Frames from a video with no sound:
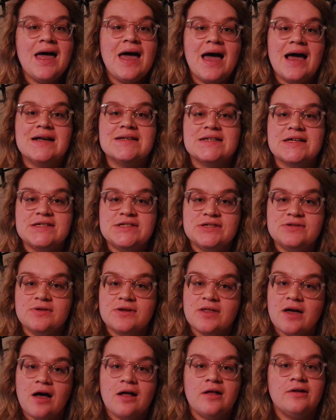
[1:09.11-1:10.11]
As I do
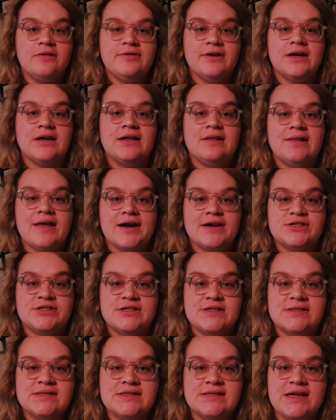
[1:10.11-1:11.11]
with all of her
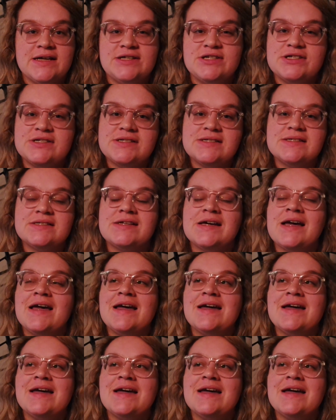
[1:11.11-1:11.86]
collections, it just